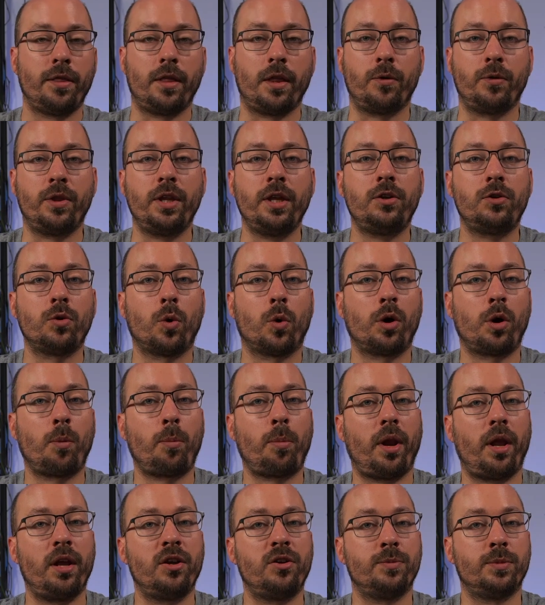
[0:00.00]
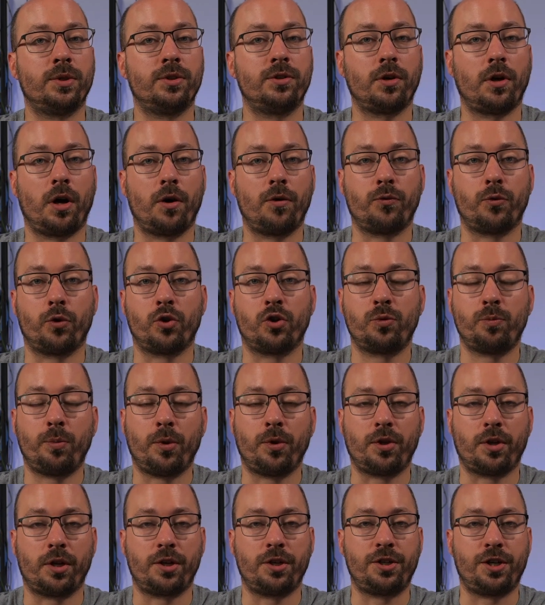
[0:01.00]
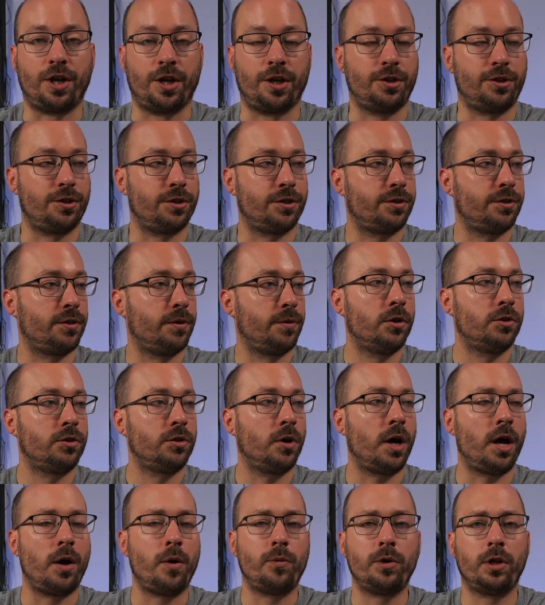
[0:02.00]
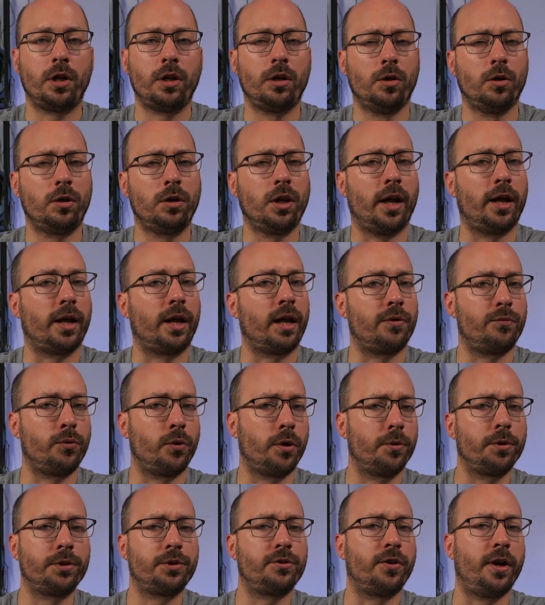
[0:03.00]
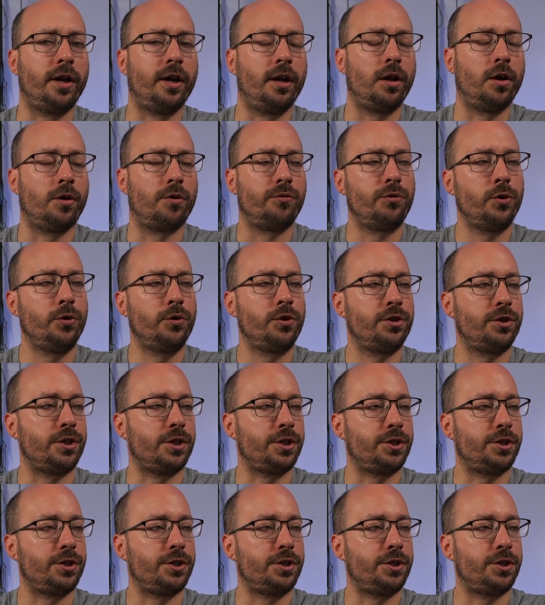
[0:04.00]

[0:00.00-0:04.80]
Now these order placements are for spot exchanges. So how would that look like if we were trading on futures